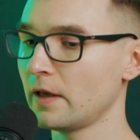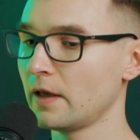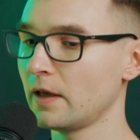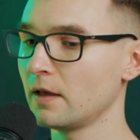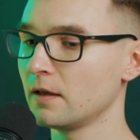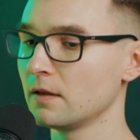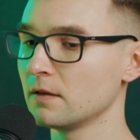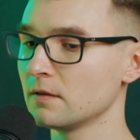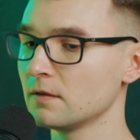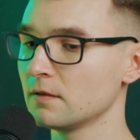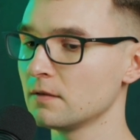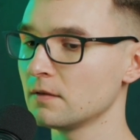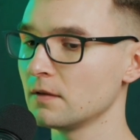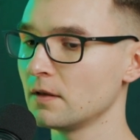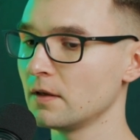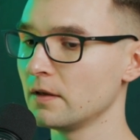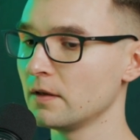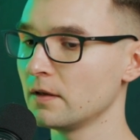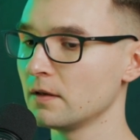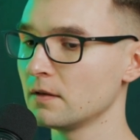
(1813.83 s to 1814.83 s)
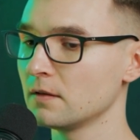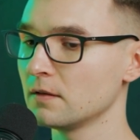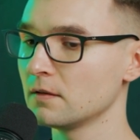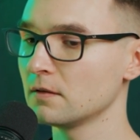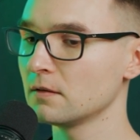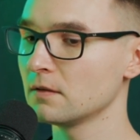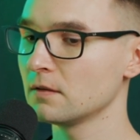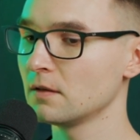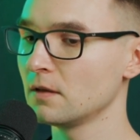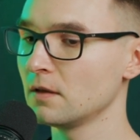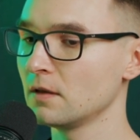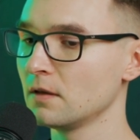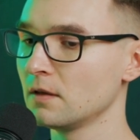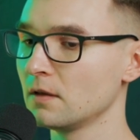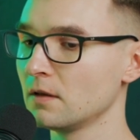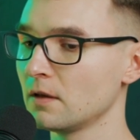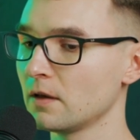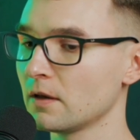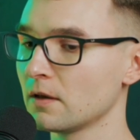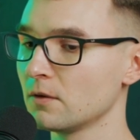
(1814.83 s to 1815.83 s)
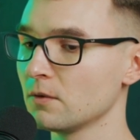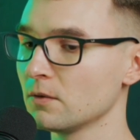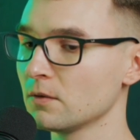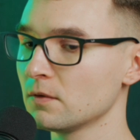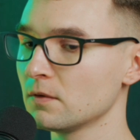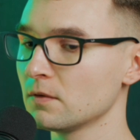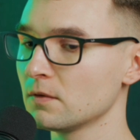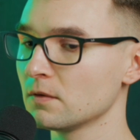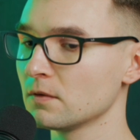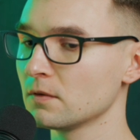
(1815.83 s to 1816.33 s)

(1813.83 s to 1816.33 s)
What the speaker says: and a good